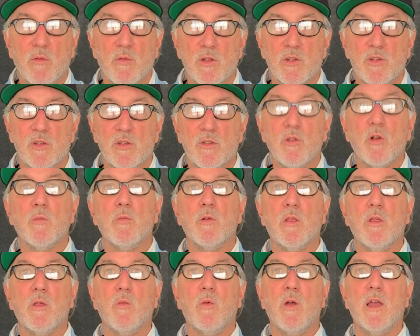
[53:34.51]
which is
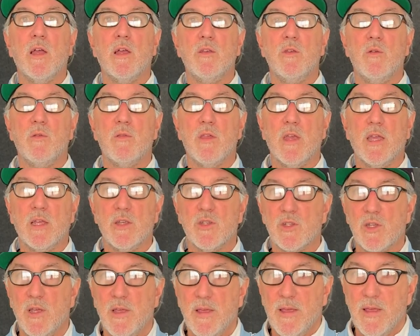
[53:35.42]
normally the way I do things.